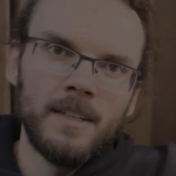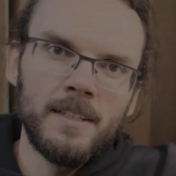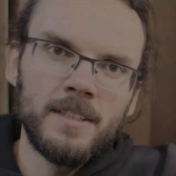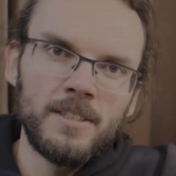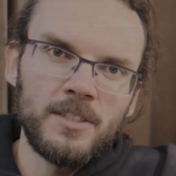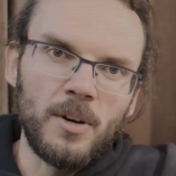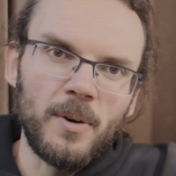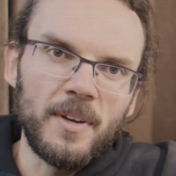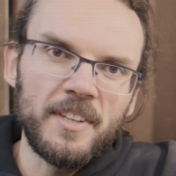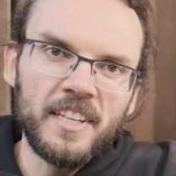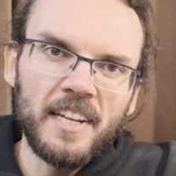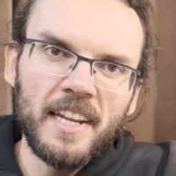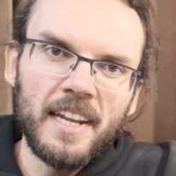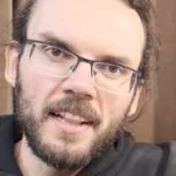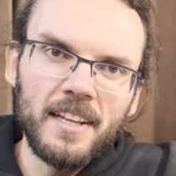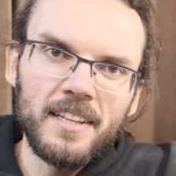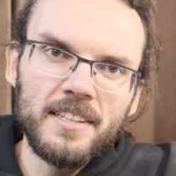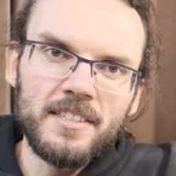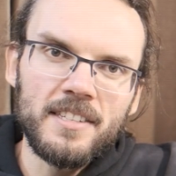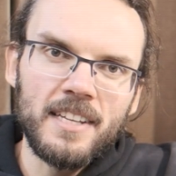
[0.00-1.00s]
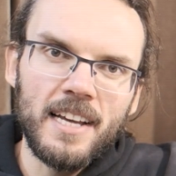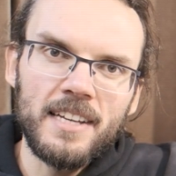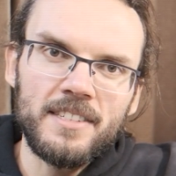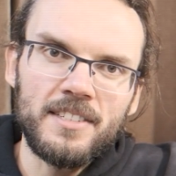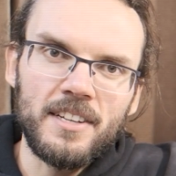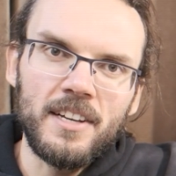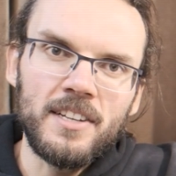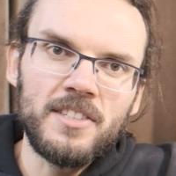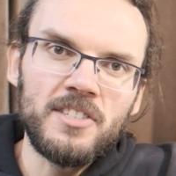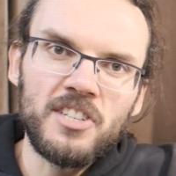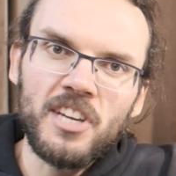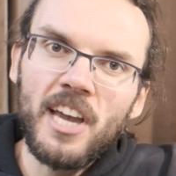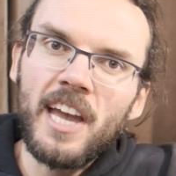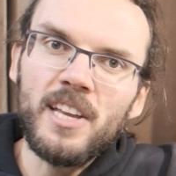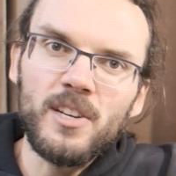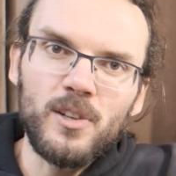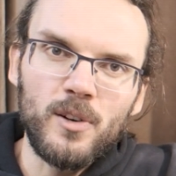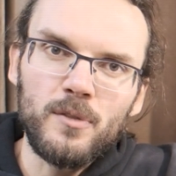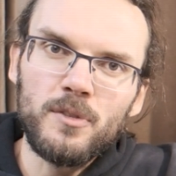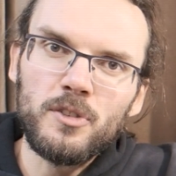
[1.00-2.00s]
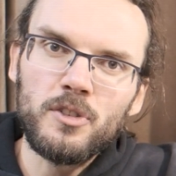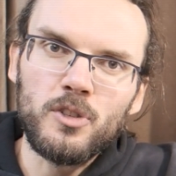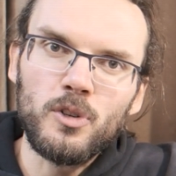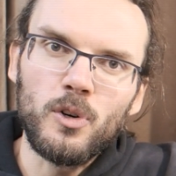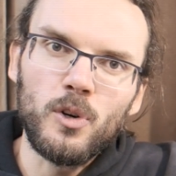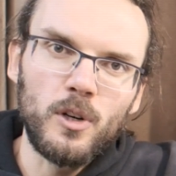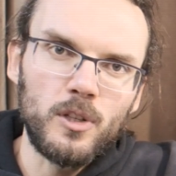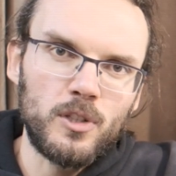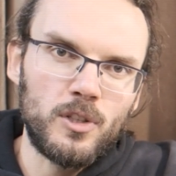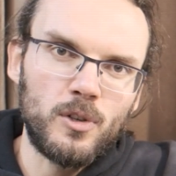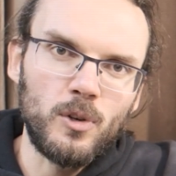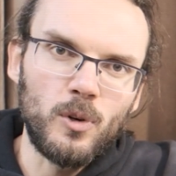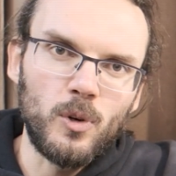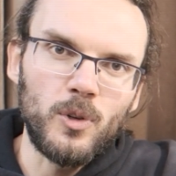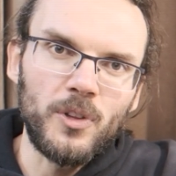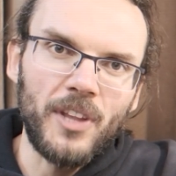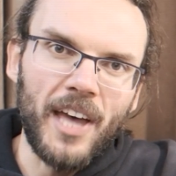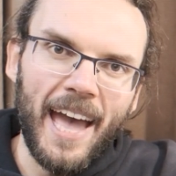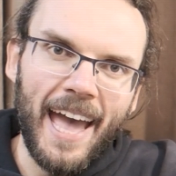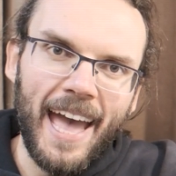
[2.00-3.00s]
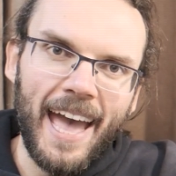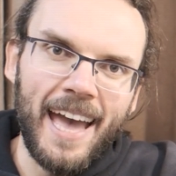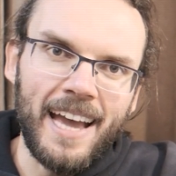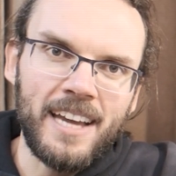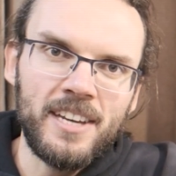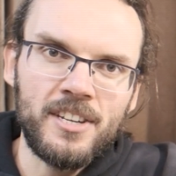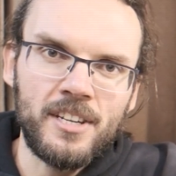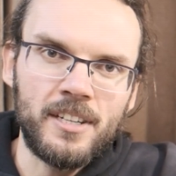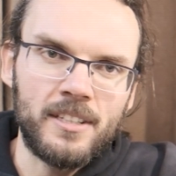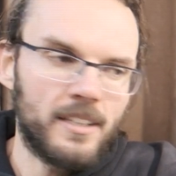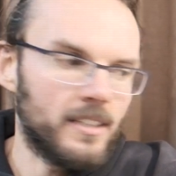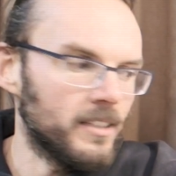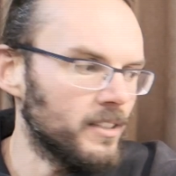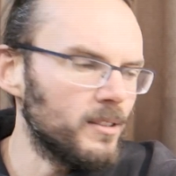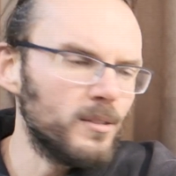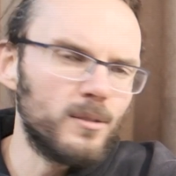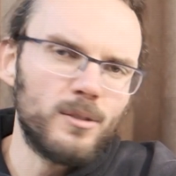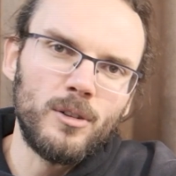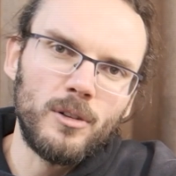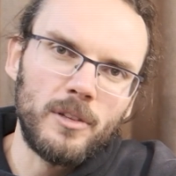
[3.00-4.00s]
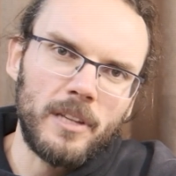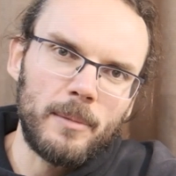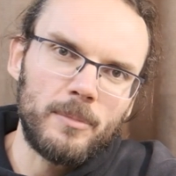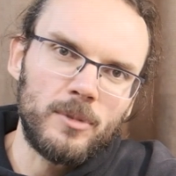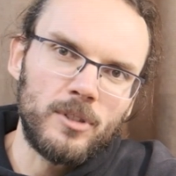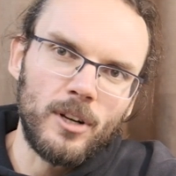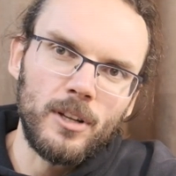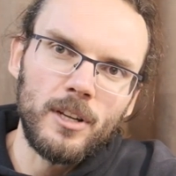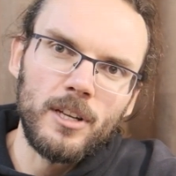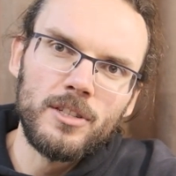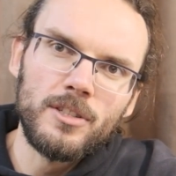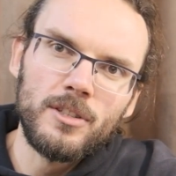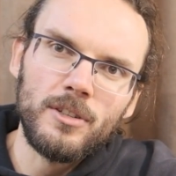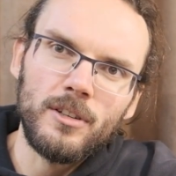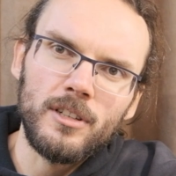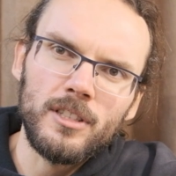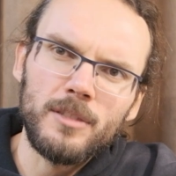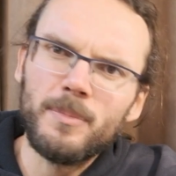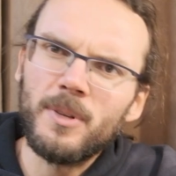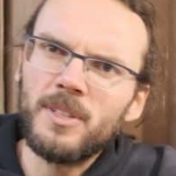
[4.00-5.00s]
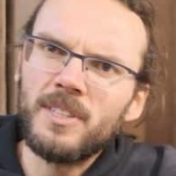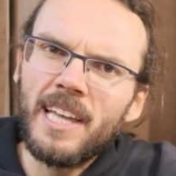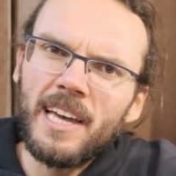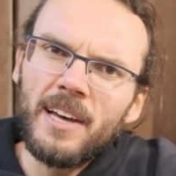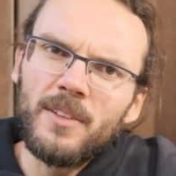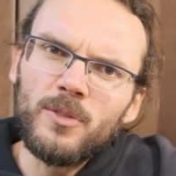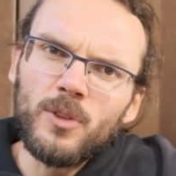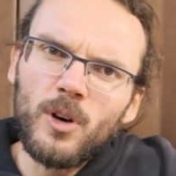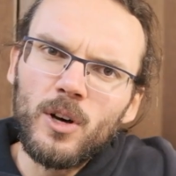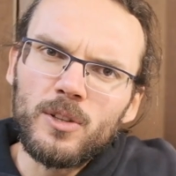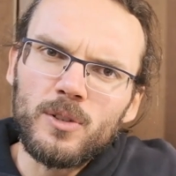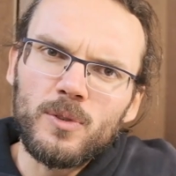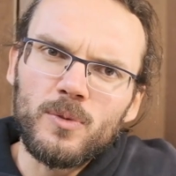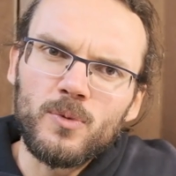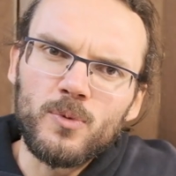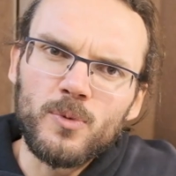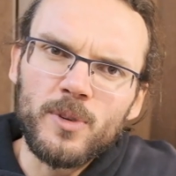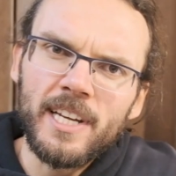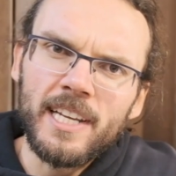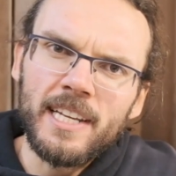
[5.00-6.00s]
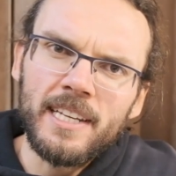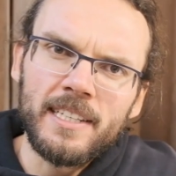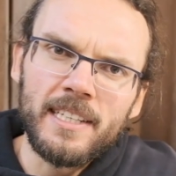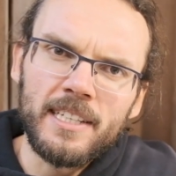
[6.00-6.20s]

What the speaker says: So in the Netherlands there's a chain of stores called Action, and you could call them dollar stores, but they're not really.